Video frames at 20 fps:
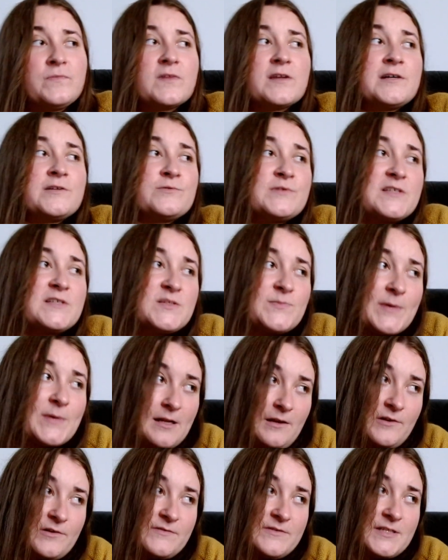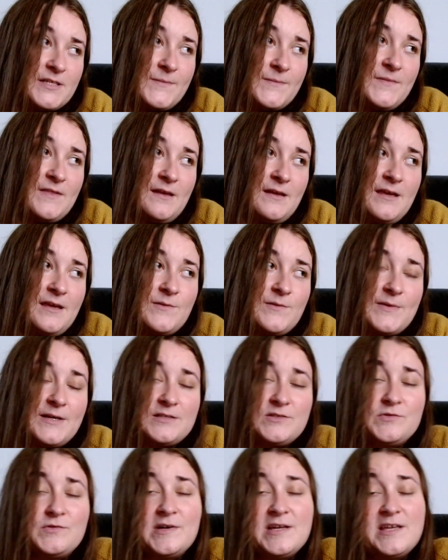I also spent a lot of time thinking about, do I